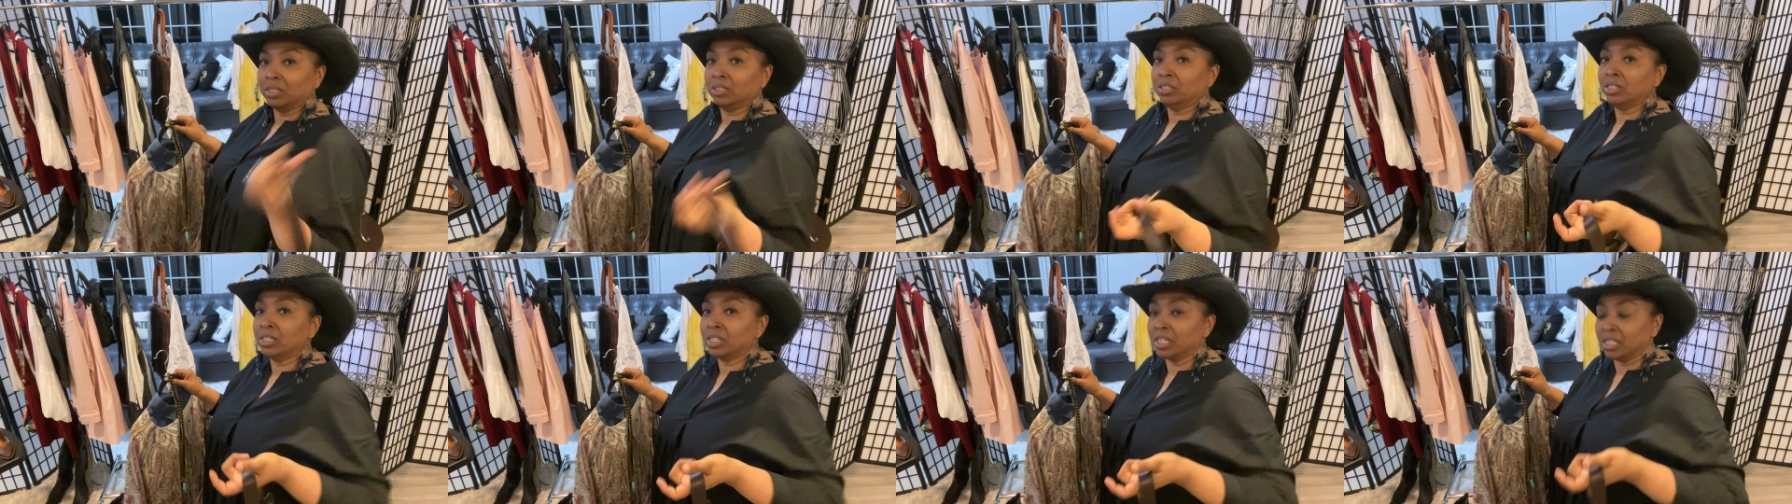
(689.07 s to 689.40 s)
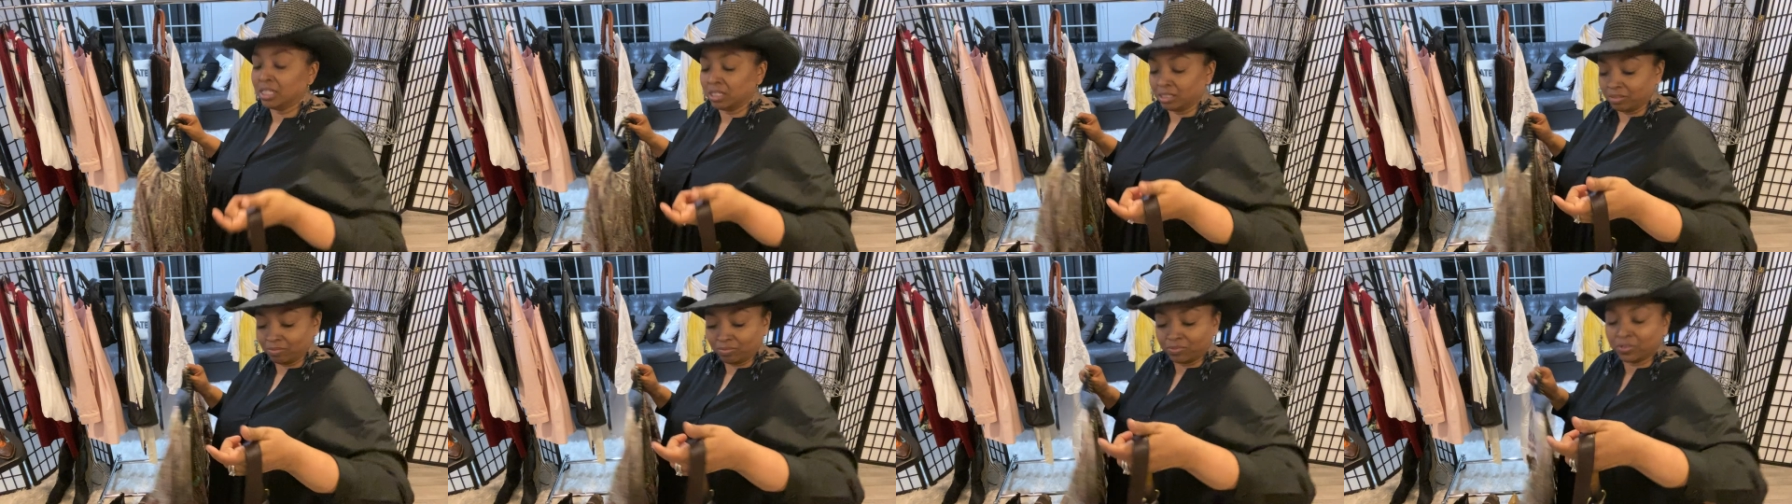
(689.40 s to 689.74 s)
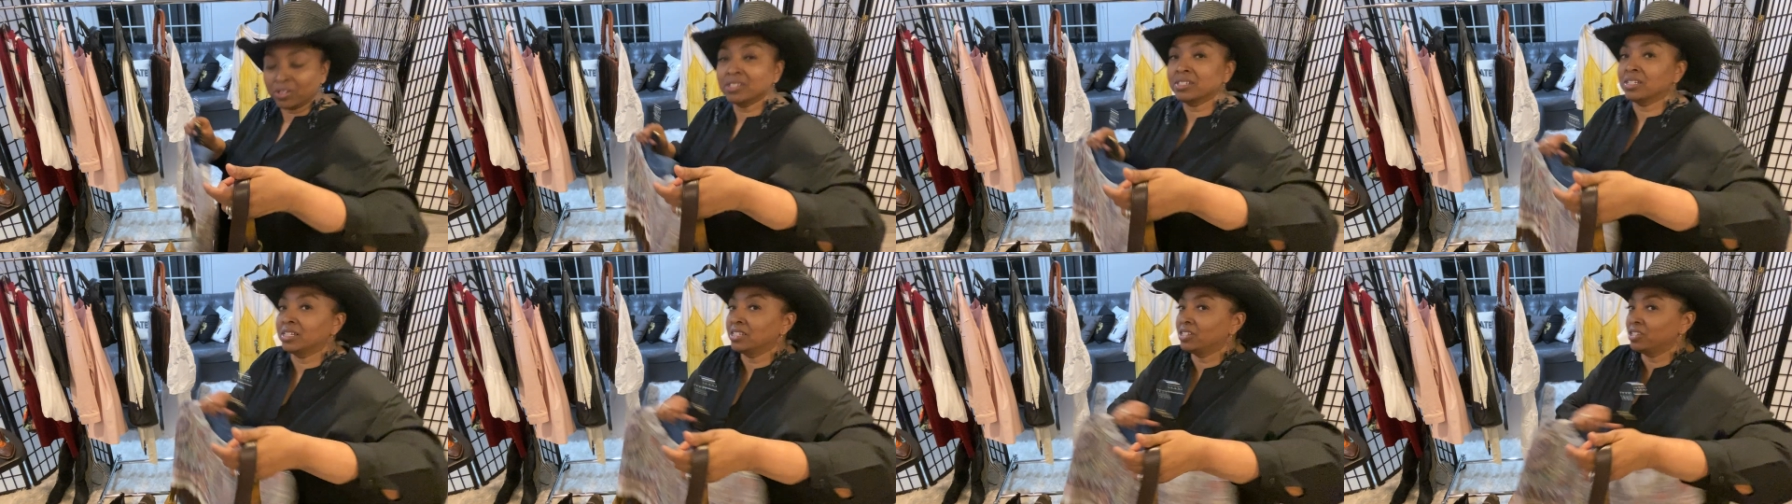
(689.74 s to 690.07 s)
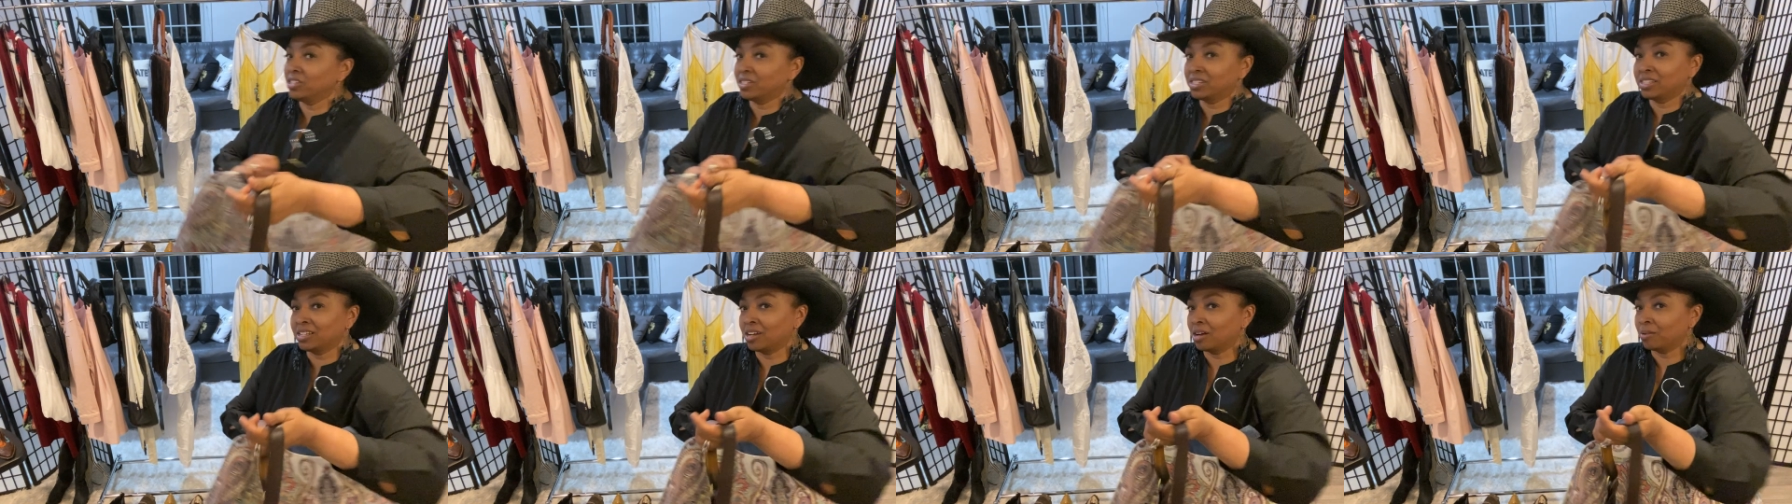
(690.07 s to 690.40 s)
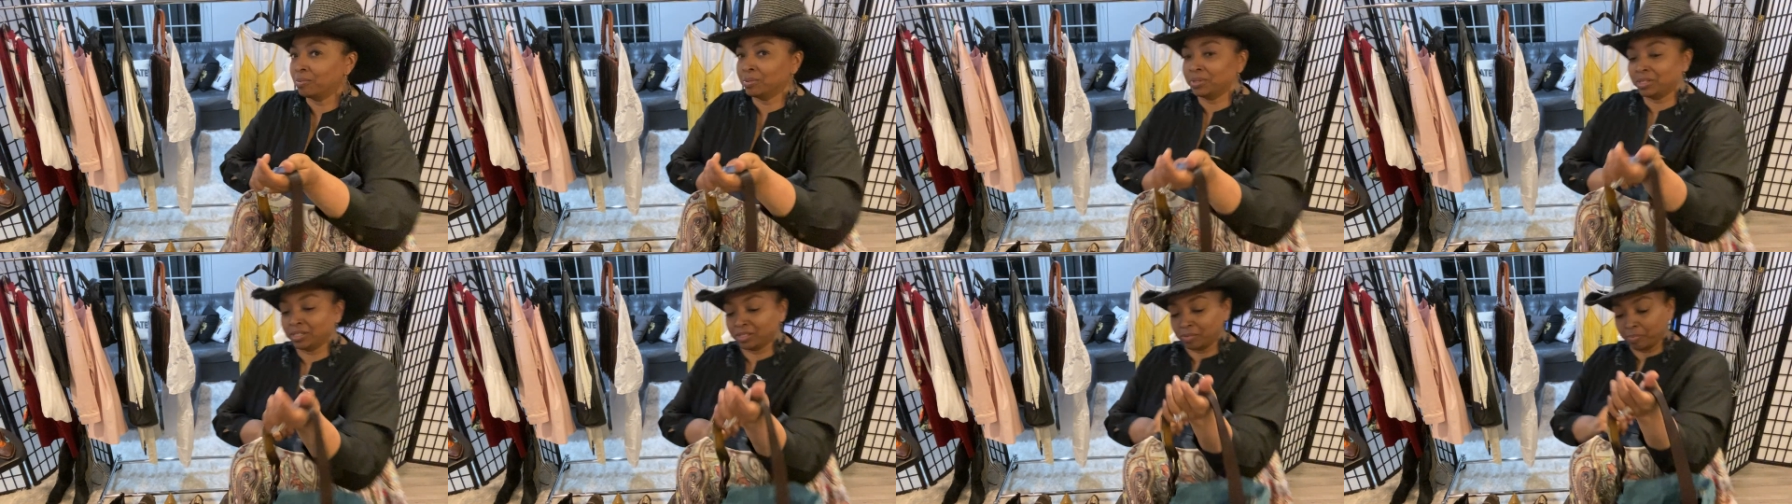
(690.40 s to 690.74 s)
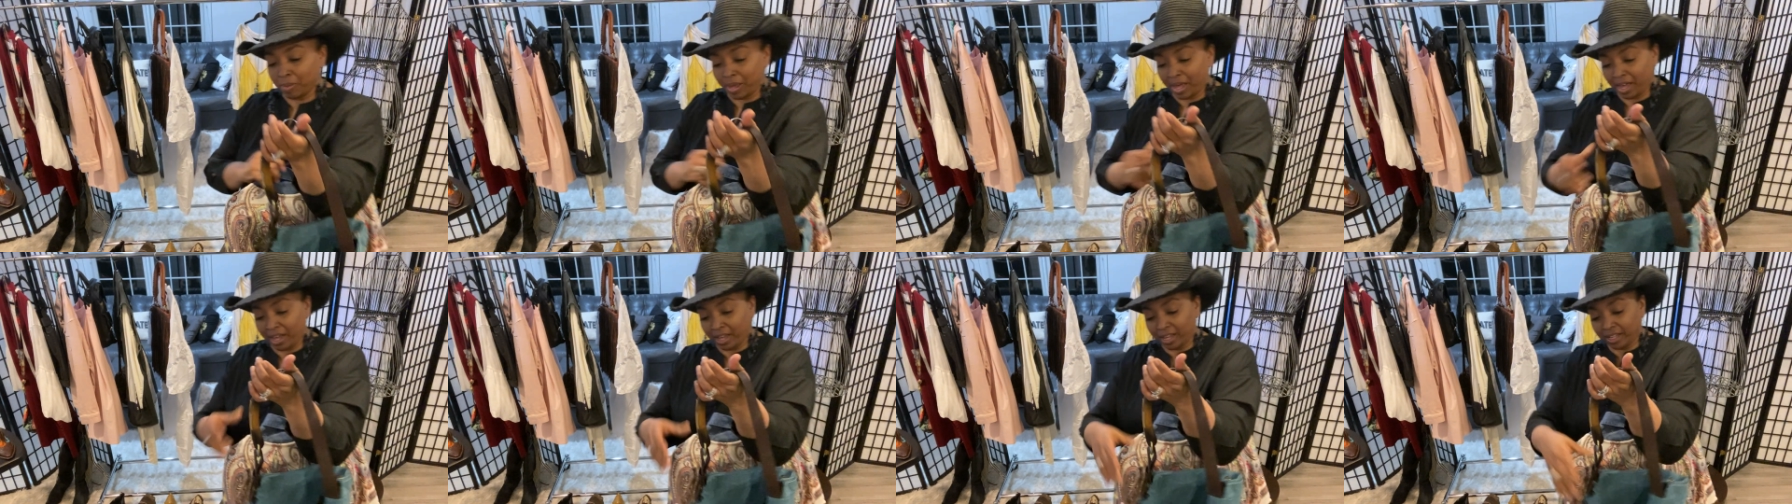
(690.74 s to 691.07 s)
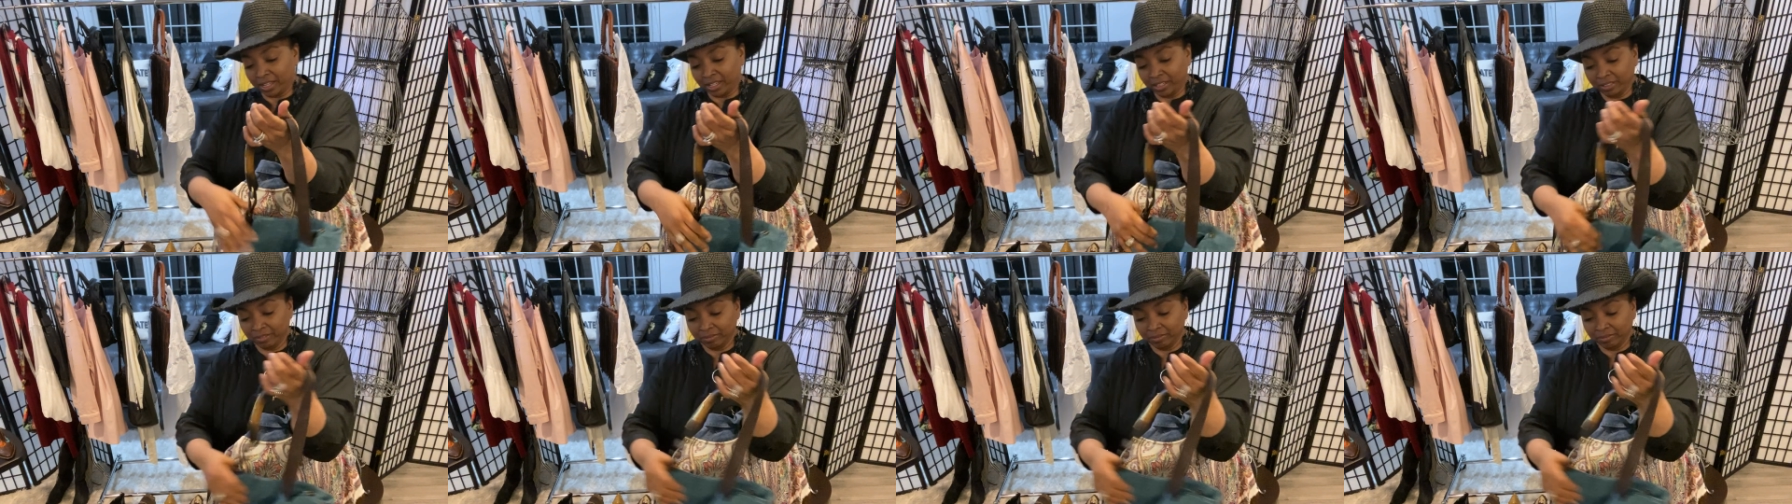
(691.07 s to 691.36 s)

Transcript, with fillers: look at, first let's just start with this bag.